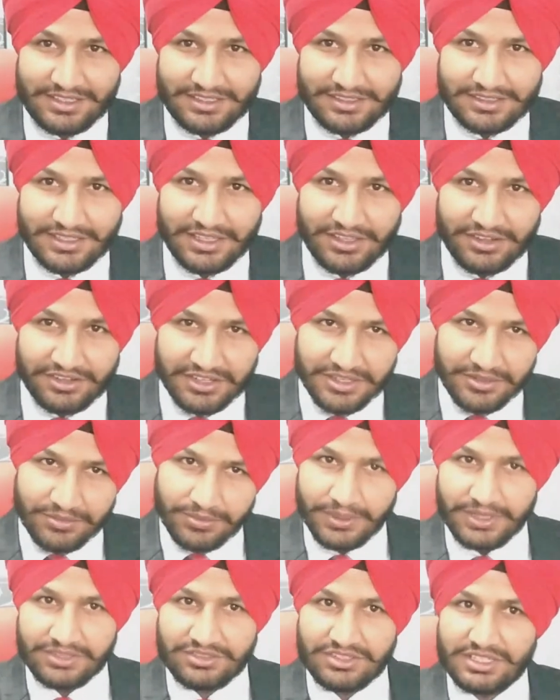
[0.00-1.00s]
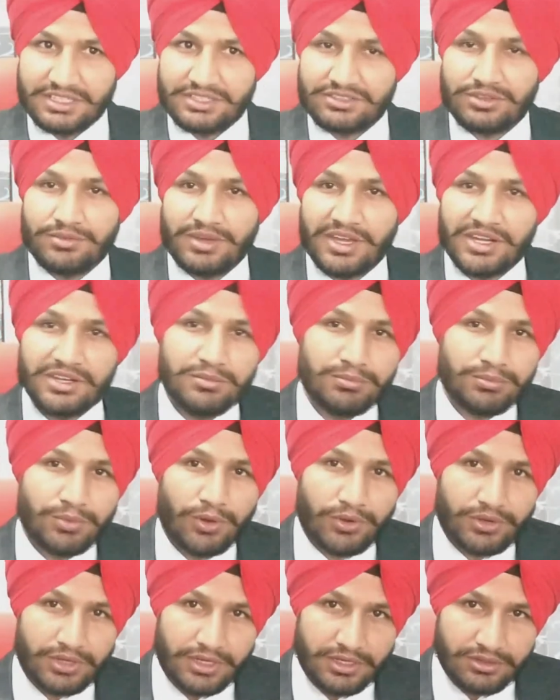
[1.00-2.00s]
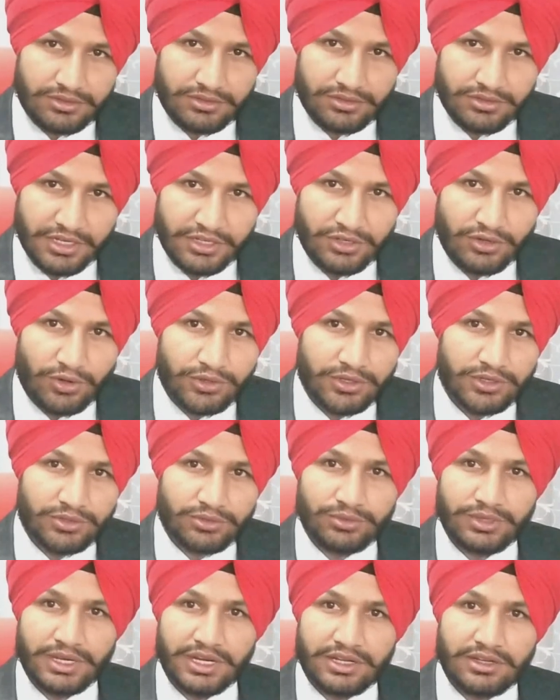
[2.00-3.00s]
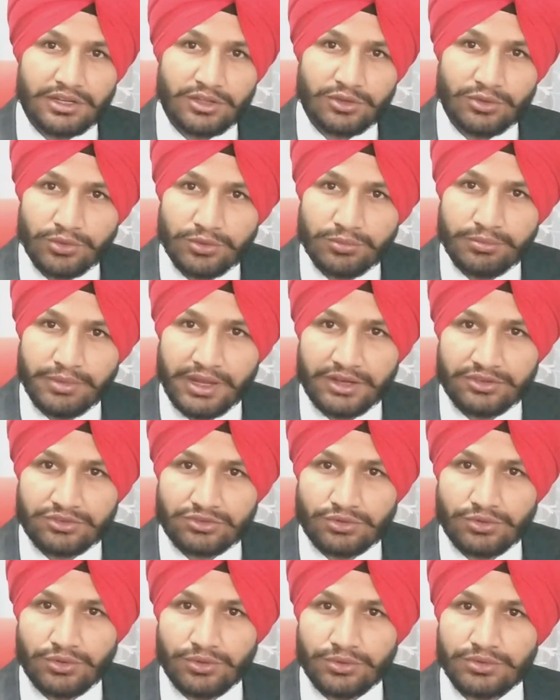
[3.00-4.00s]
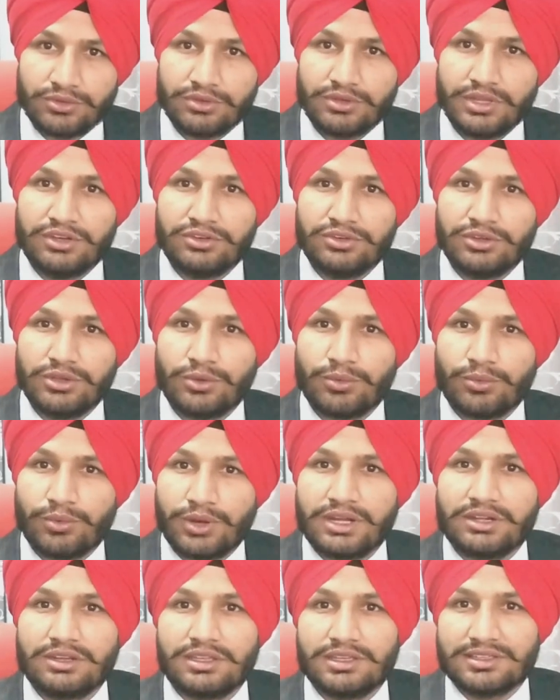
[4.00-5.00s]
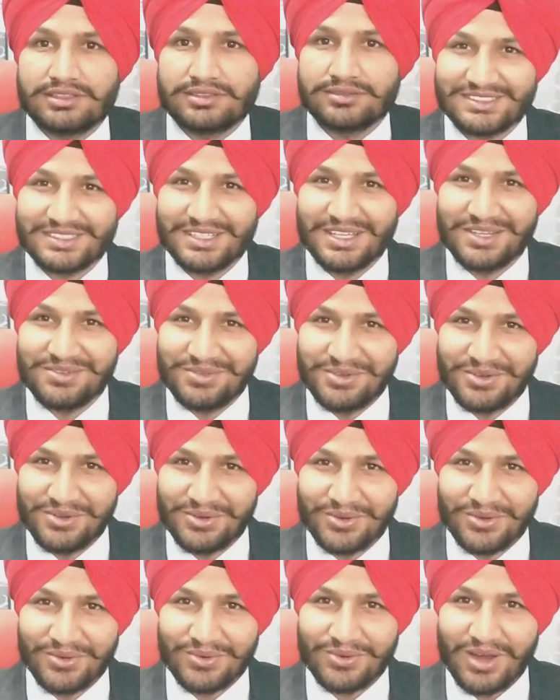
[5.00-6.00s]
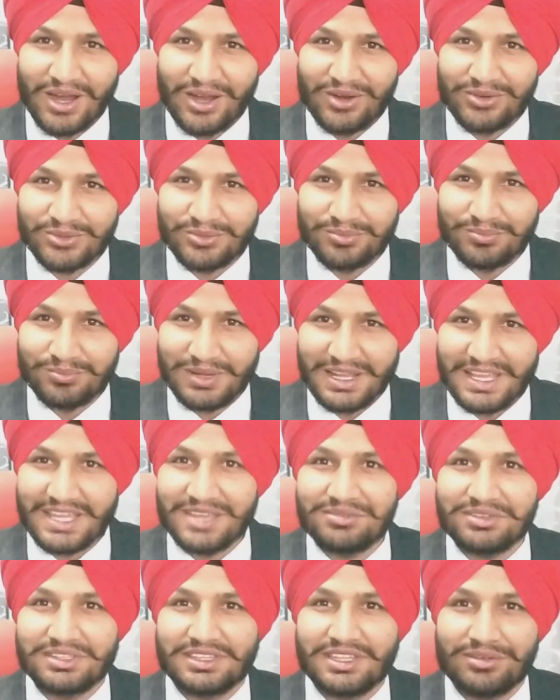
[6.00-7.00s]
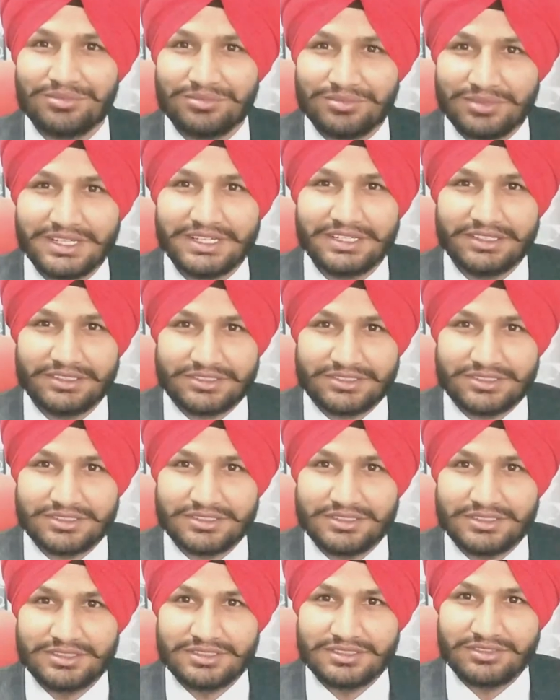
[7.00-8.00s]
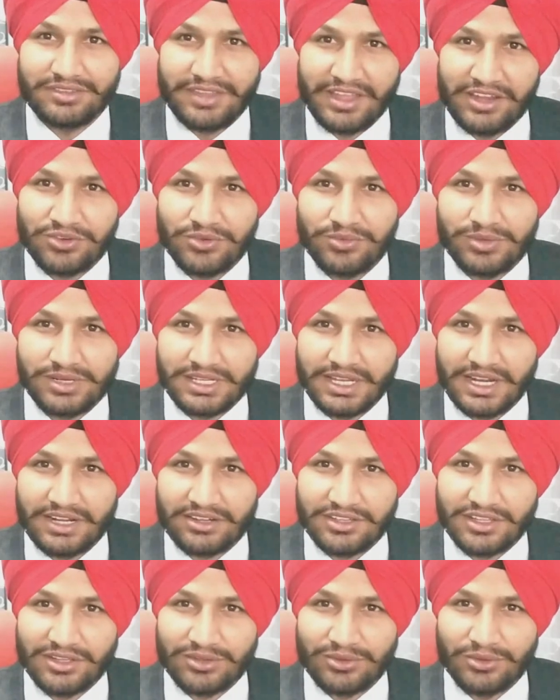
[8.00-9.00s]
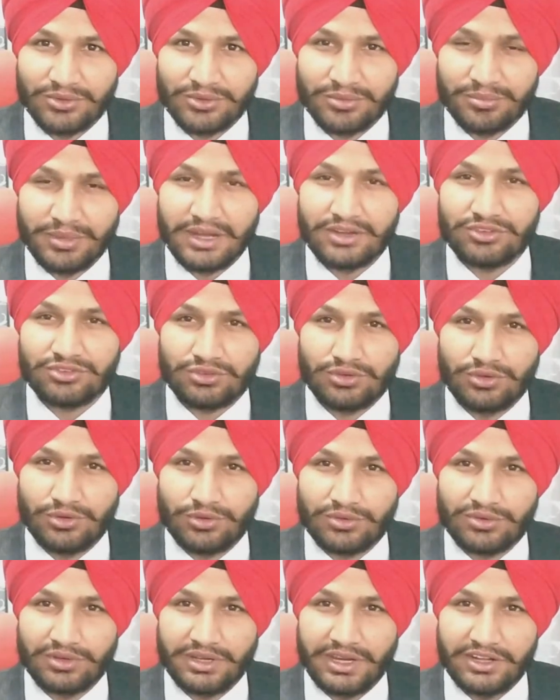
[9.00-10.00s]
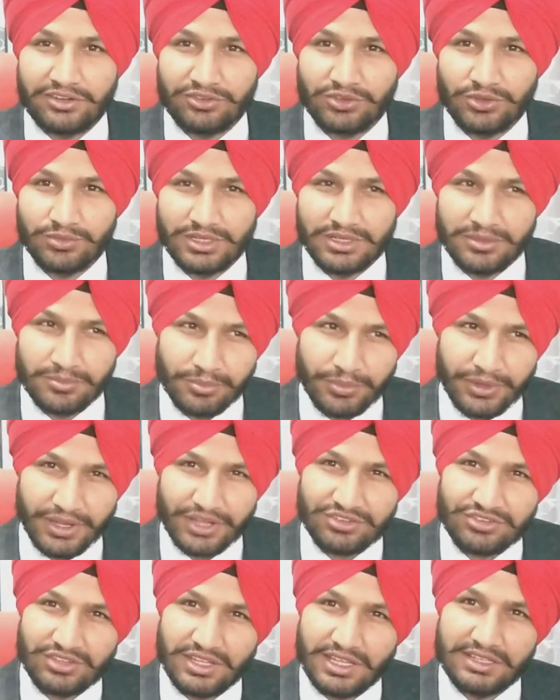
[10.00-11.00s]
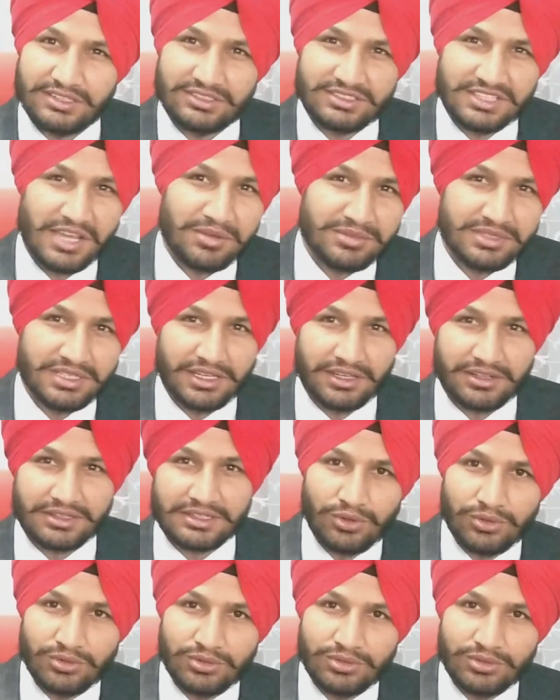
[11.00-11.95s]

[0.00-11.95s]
the rephrasing is very important in order to get the good band score in your writing. If you know how to play with the words, then you will get the good band score and you will impress the examiner.